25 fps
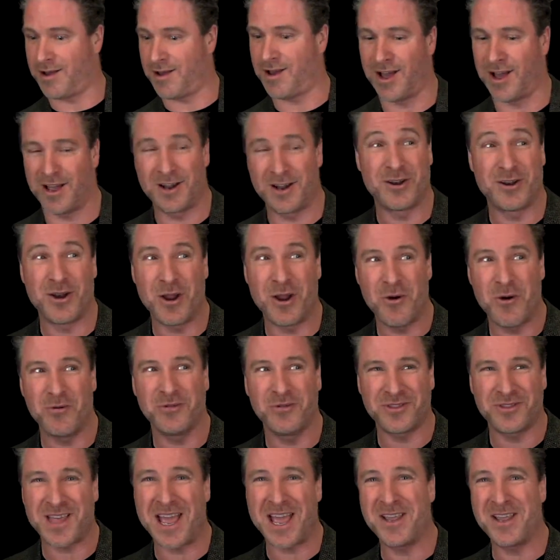no,
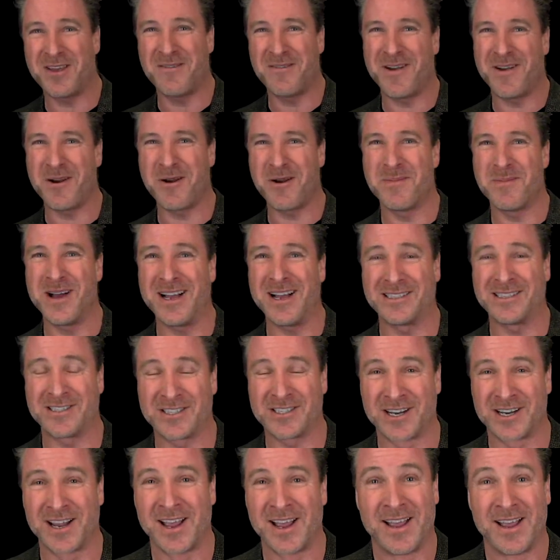thank you very
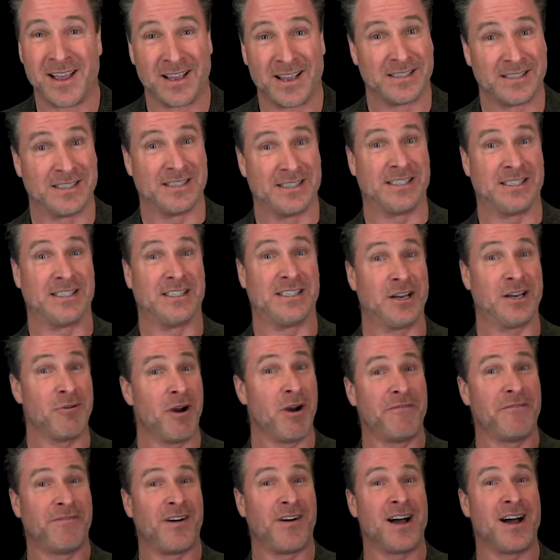much. Zero
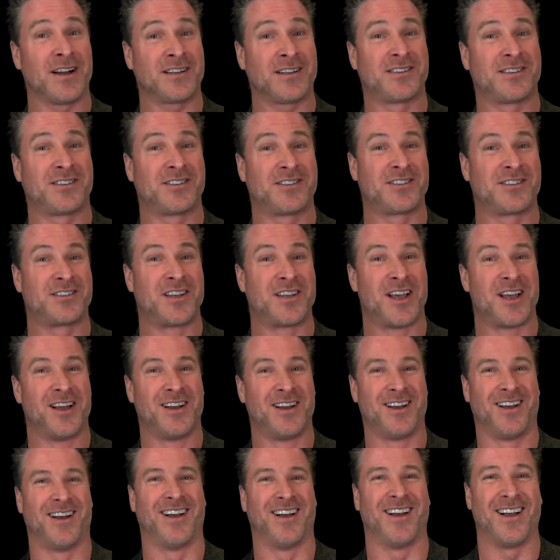fucks.
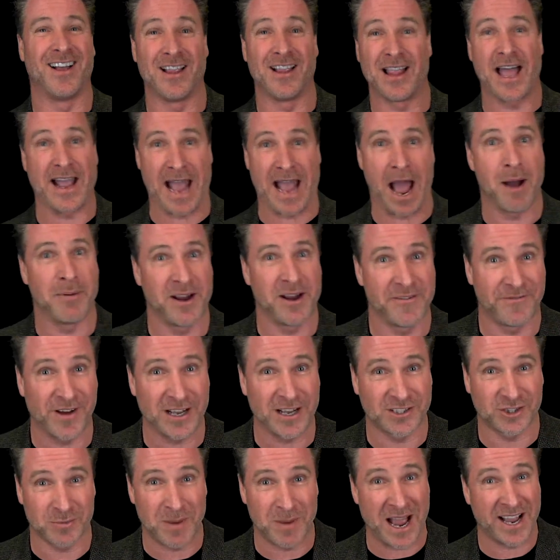Like, how many
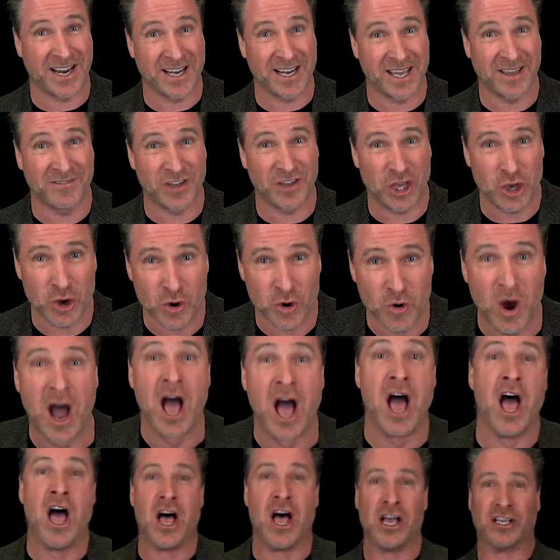fucks am I going to give you?
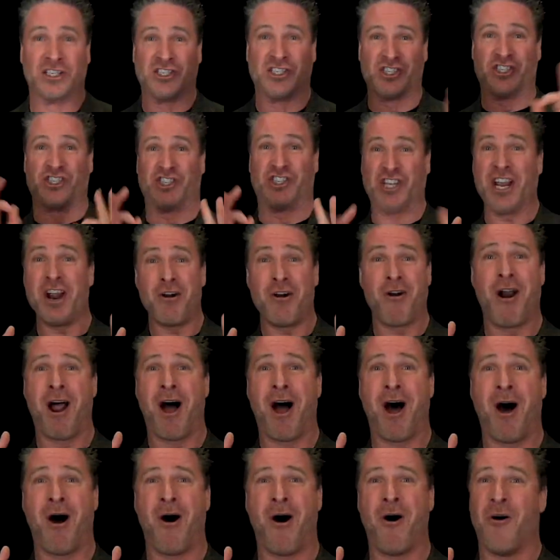
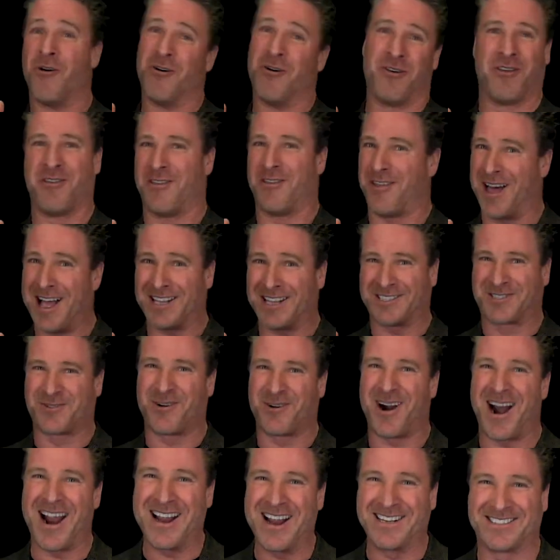Zero. That's
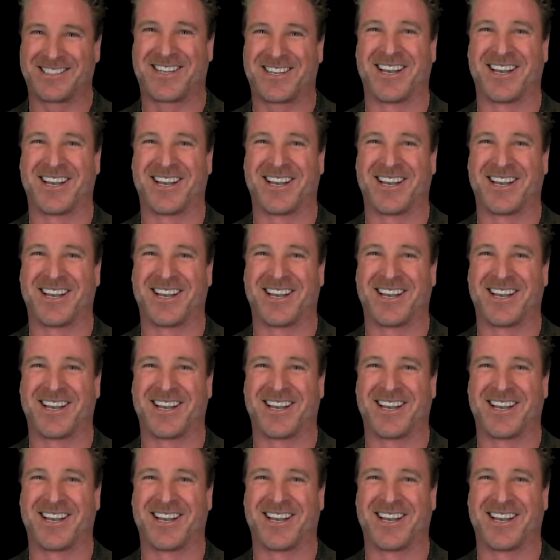right.